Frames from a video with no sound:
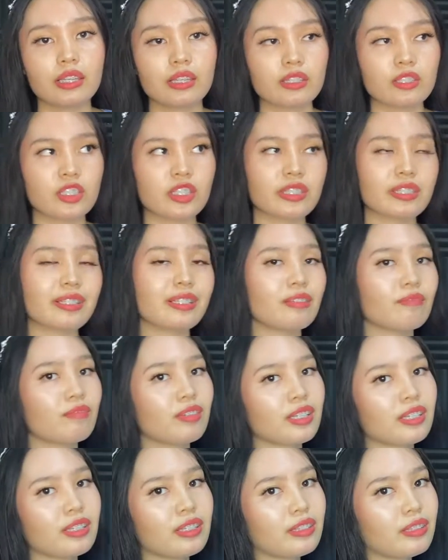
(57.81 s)
She's
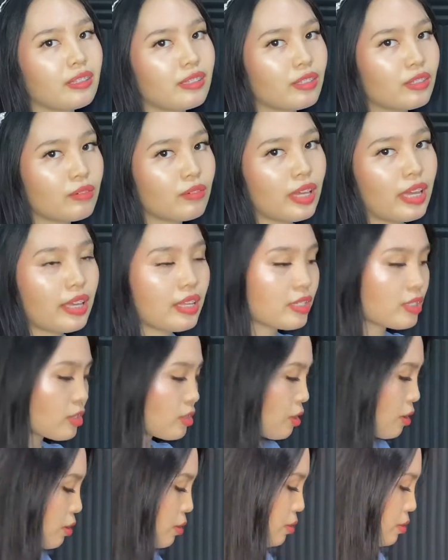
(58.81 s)
living in the US,
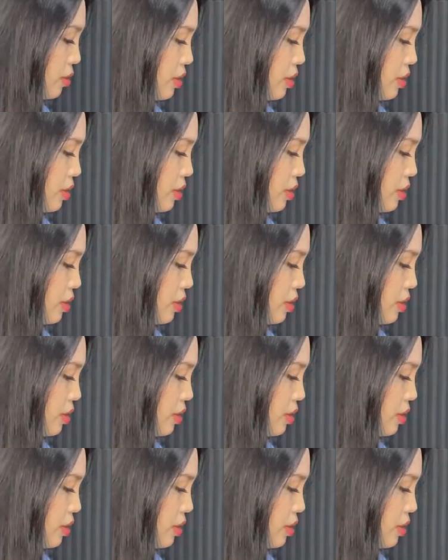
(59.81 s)
so